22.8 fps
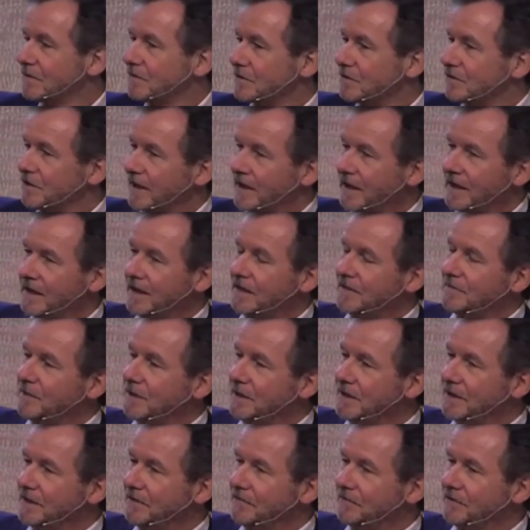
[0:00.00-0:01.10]
Cret had
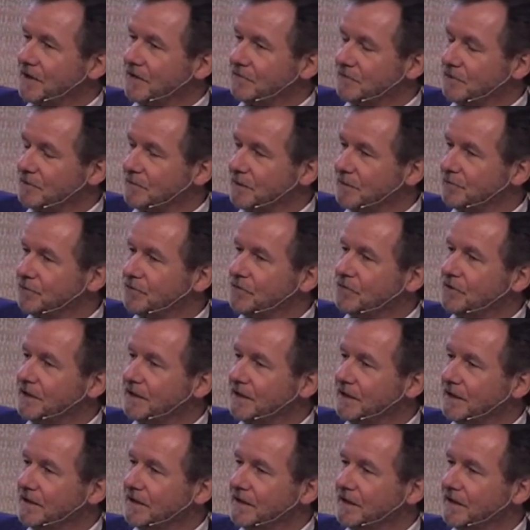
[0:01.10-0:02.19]
believed there would be
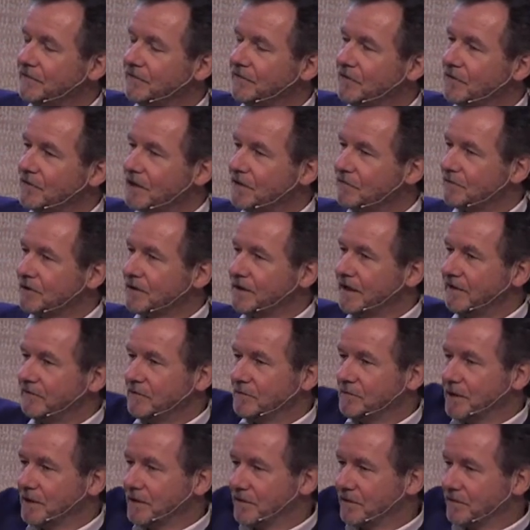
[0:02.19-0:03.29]
pruning and therefore there would never
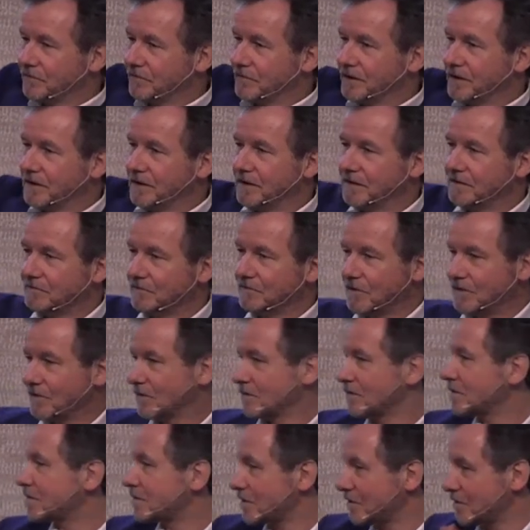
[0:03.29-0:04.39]
be three
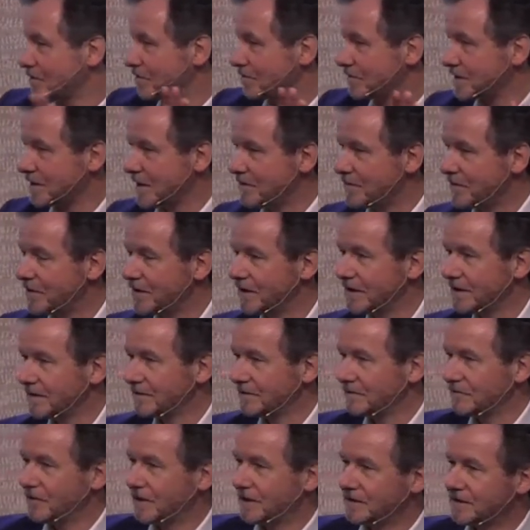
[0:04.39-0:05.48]
rows. So
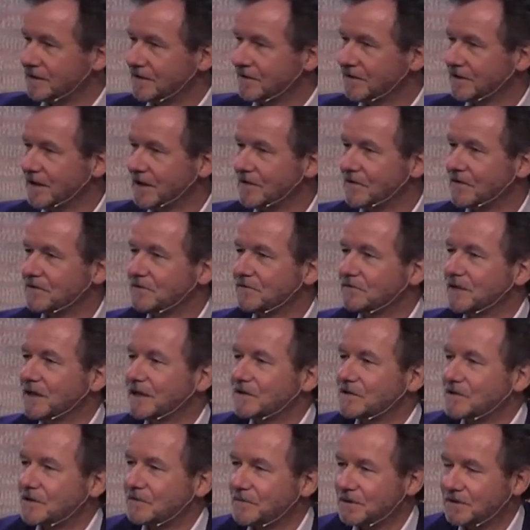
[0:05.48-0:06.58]
something went in another
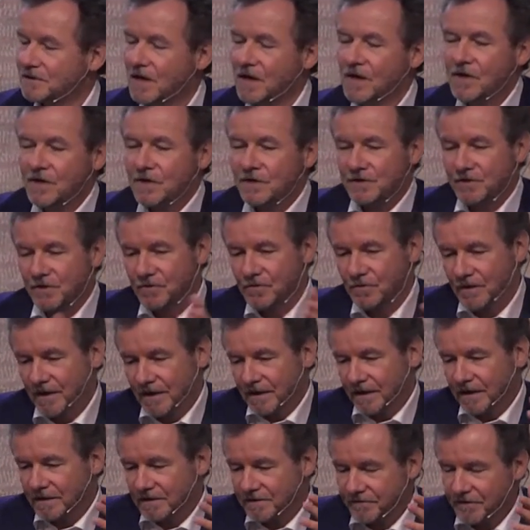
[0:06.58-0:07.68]
direction. But so
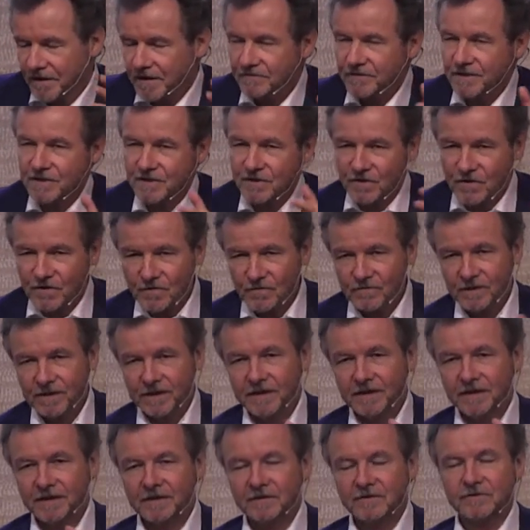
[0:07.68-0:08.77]
it's very
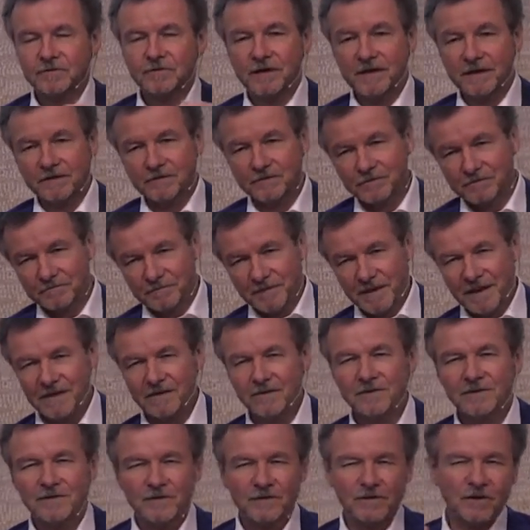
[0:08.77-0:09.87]
slowly trying to
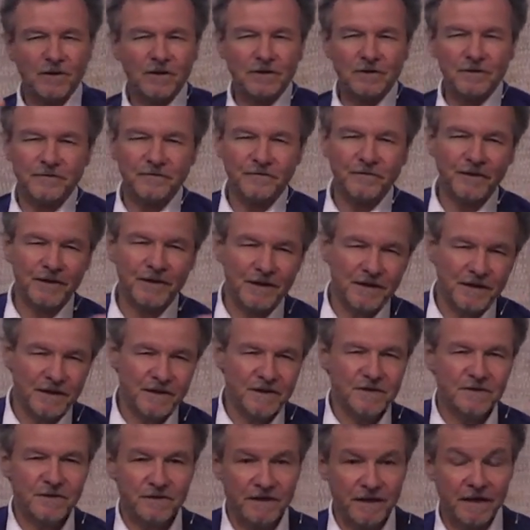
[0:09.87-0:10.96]
balance a lot of
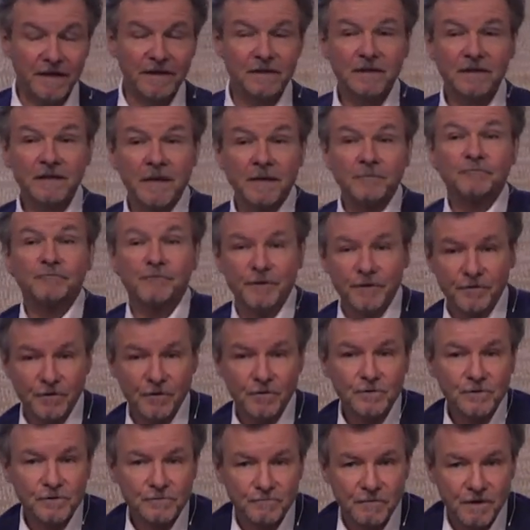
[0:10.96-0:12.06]
things that I ended up with
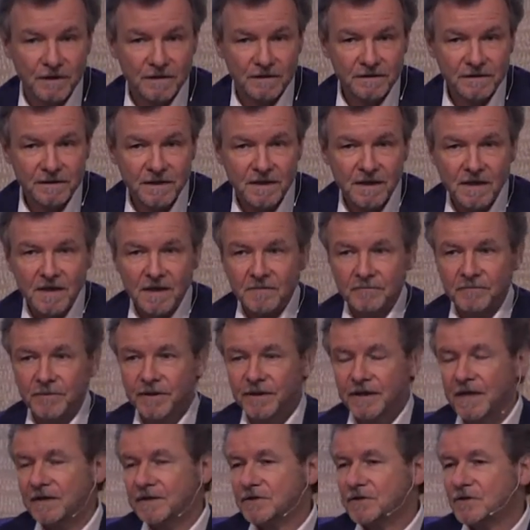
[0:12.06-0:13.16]
those ones. But
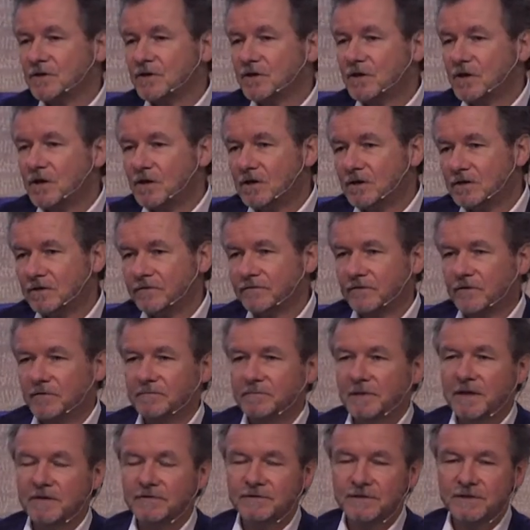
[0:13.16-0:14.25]
there's a lot of
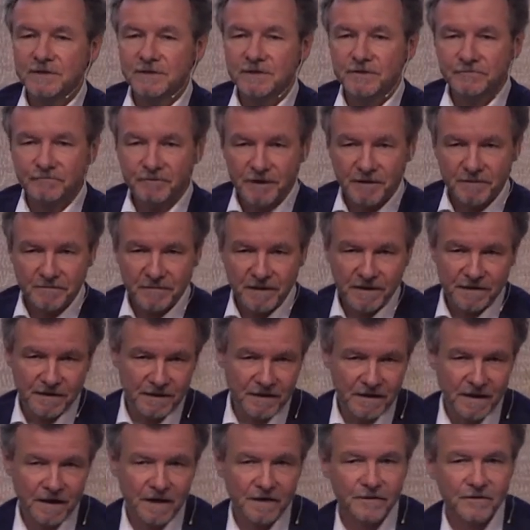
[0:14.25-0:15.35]
comparisons with
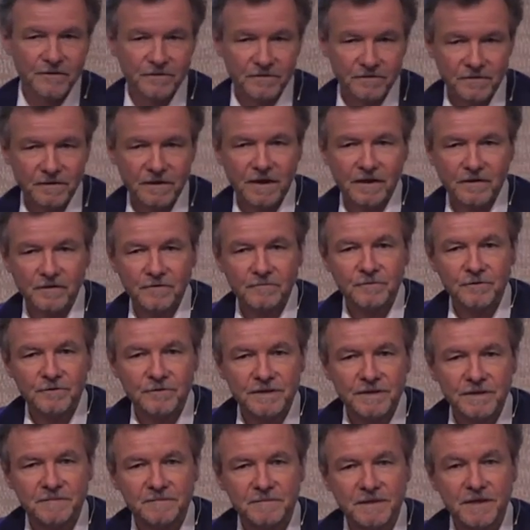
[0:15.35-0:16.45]
many other, other
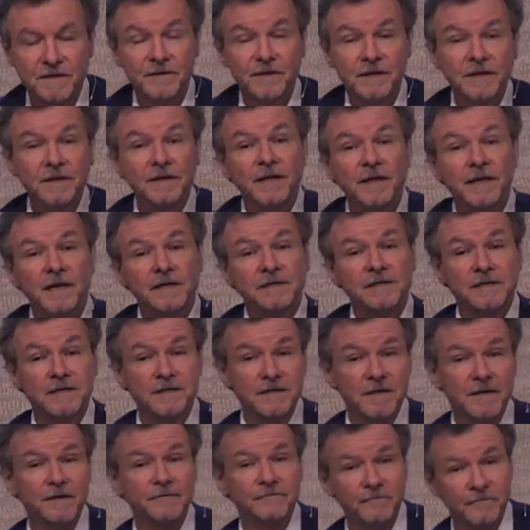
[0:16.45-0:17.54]
museums. And the index is
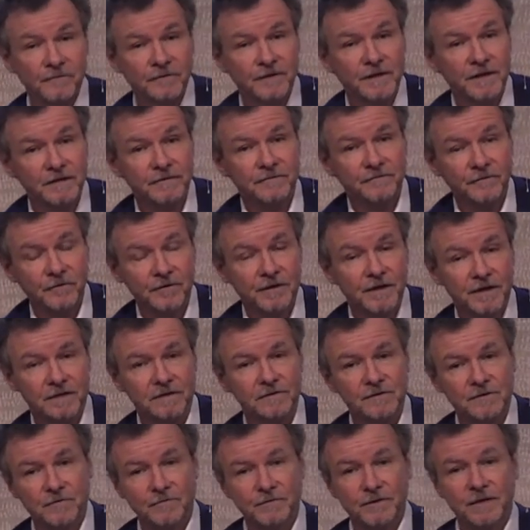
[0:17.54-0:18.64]
there for, for that.
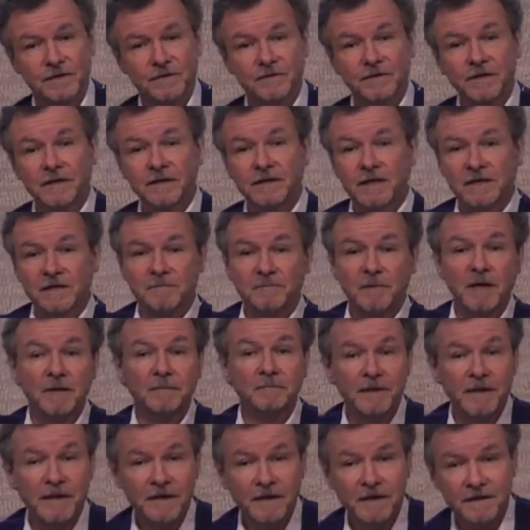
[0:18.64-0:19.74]
So there's an index by
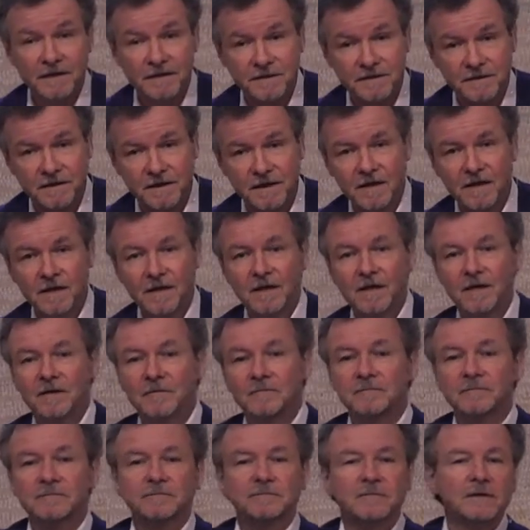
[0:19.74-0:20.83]
place
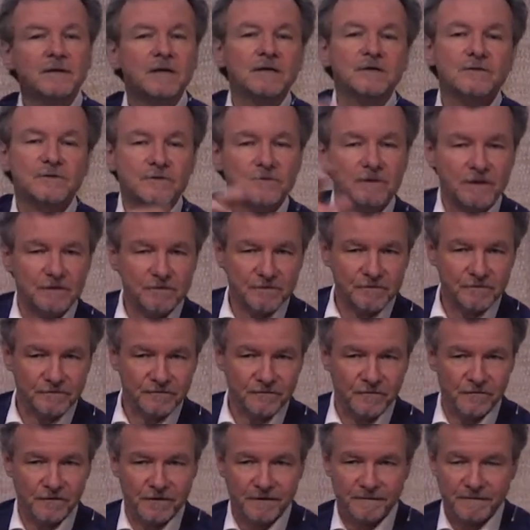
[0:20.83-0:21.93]
and so on and so
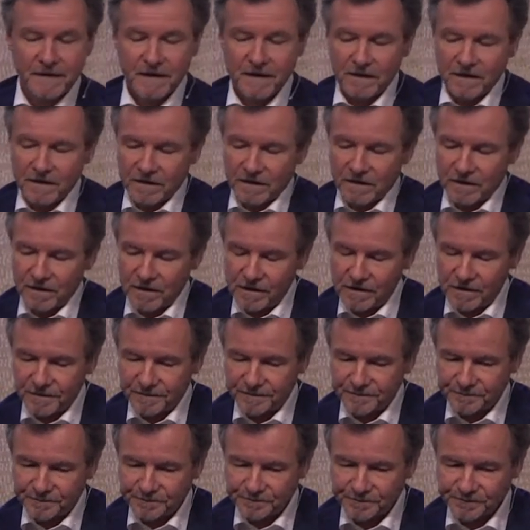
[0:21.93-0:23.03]
forth.
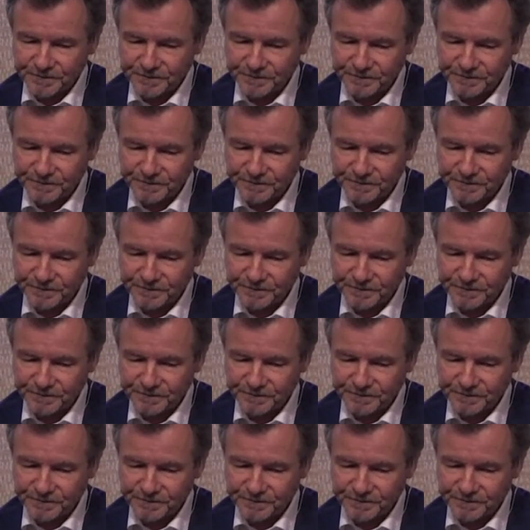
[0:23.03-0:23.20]
Um,